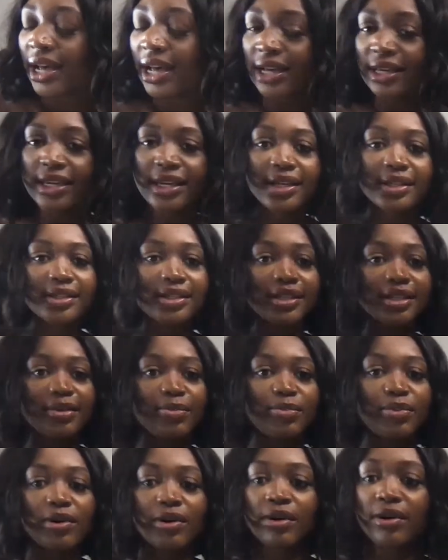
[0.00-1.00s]
I can't see
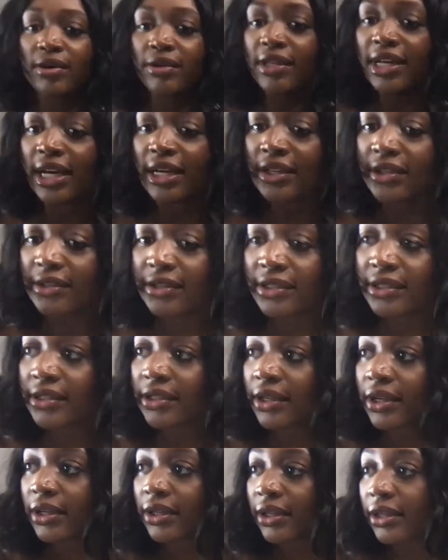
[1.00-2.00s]
the poll that I used to,
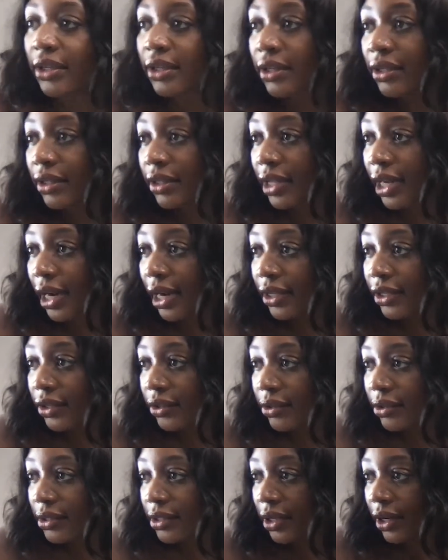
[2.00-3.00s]
that I
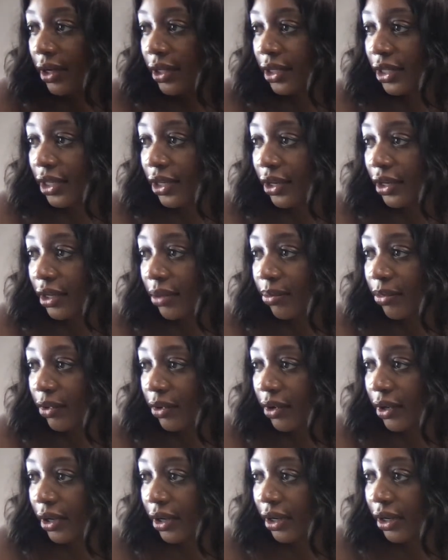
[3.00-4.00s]
use on here
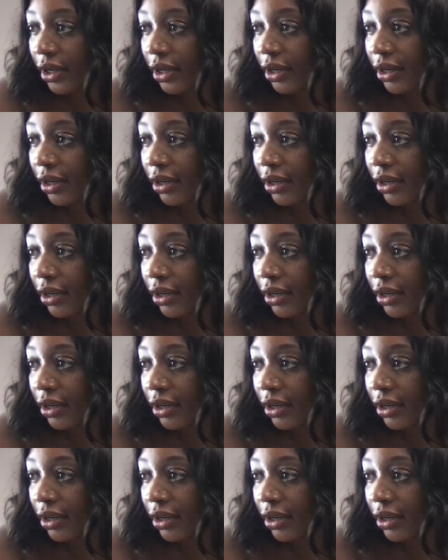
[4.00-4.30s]
anymore.